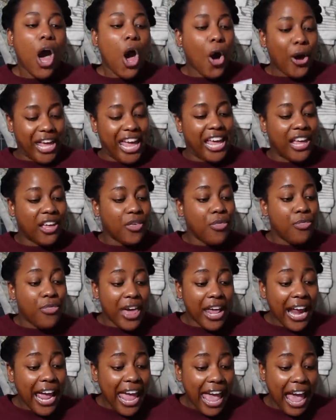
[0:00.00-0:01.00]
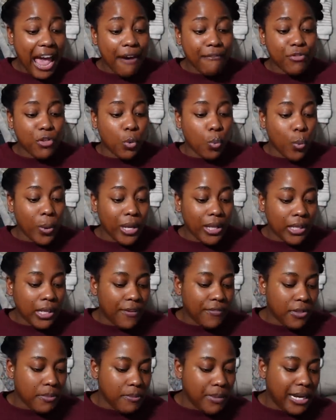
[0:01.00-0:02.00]
Okay, then I have The Will
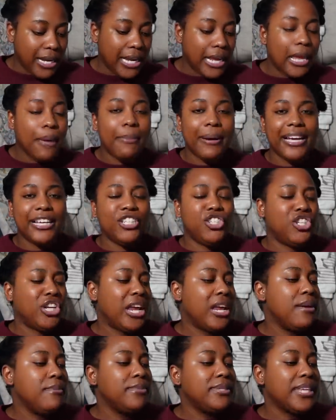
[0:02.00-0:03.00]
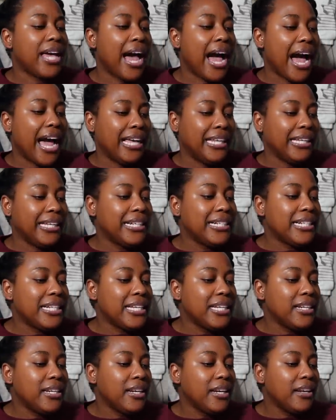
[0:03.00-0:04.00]
of the Many by James
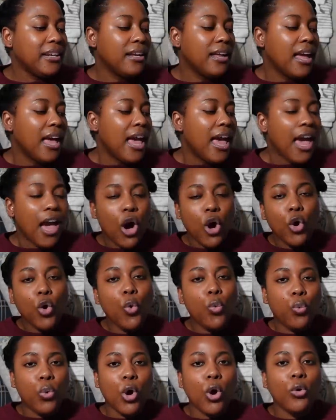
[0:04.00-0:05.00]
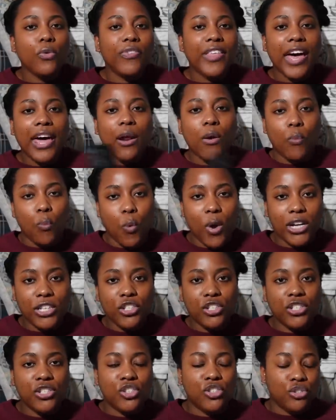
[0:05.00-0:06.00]
Islington, who wrote that one,
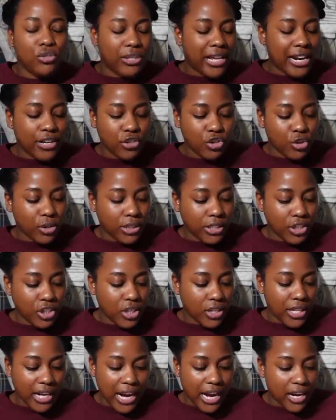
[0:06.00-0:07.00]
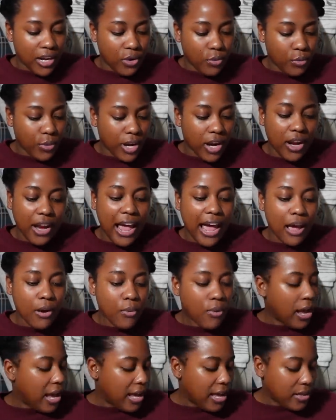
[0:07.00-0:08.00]
that trilogy that I didn't read. I,
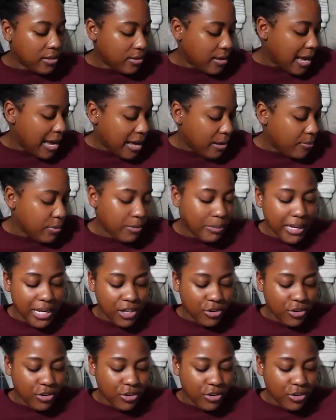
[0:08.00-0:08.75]
I, I would be